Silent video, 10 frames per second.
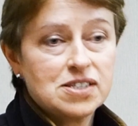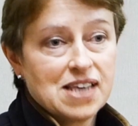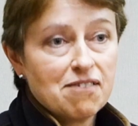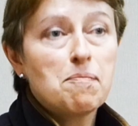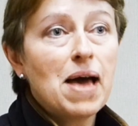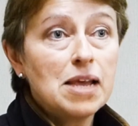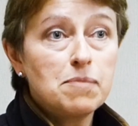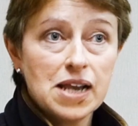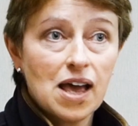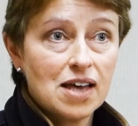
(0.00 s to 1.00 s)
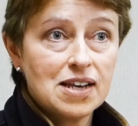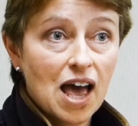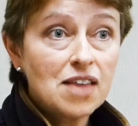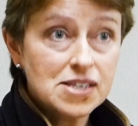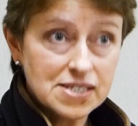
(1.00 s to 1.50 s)
the cerebellum and, and,
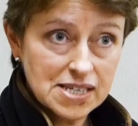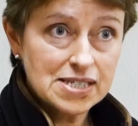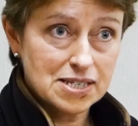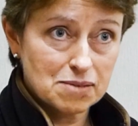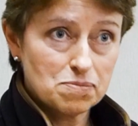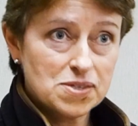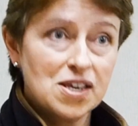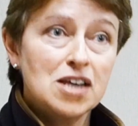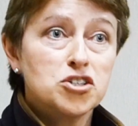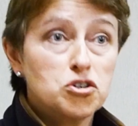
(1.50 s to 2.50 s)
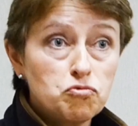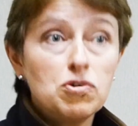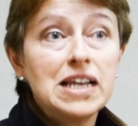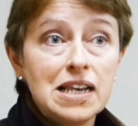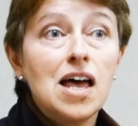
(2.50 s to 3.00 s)
other systems to
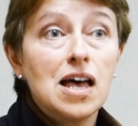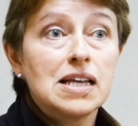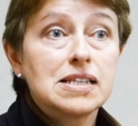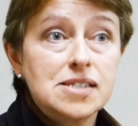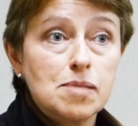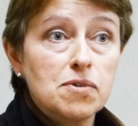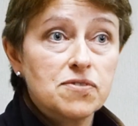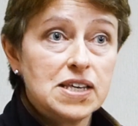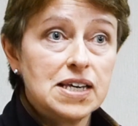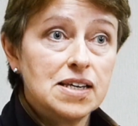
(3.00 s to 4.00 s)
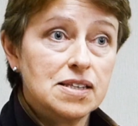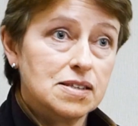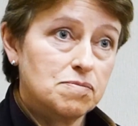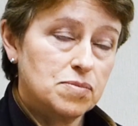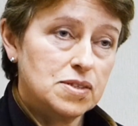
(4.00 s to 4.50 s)
relearn some of the,
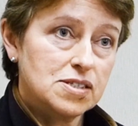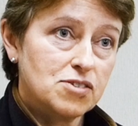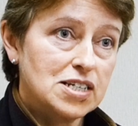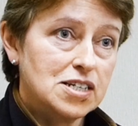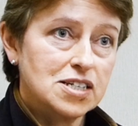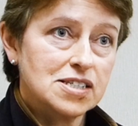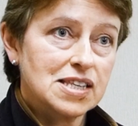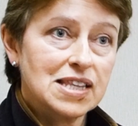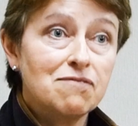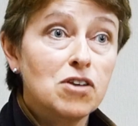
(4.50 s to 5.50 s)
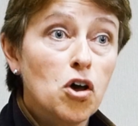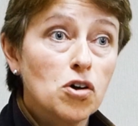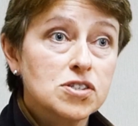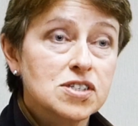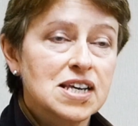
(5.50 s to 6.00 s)
the, the strategies that they've
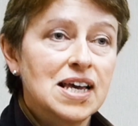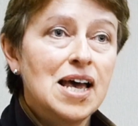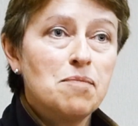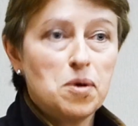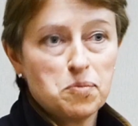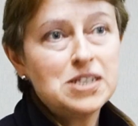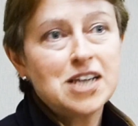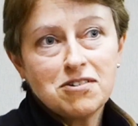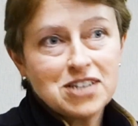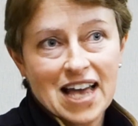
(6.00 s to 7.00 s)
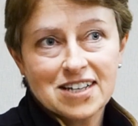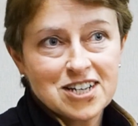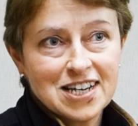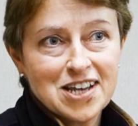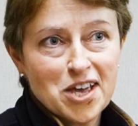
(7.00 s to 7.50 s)
lost, but we don't
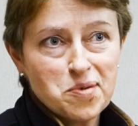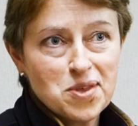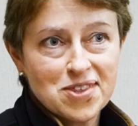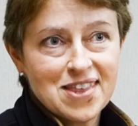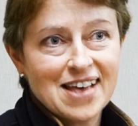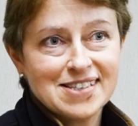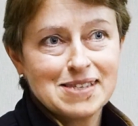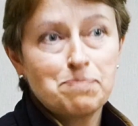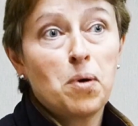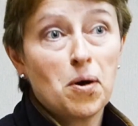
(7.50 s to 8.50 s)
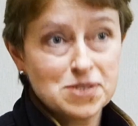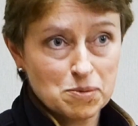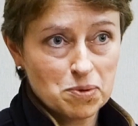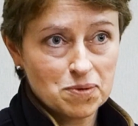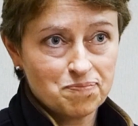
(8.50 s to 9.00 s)
actually know whether that's
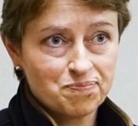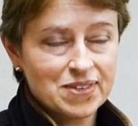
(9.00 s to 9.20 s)
possible.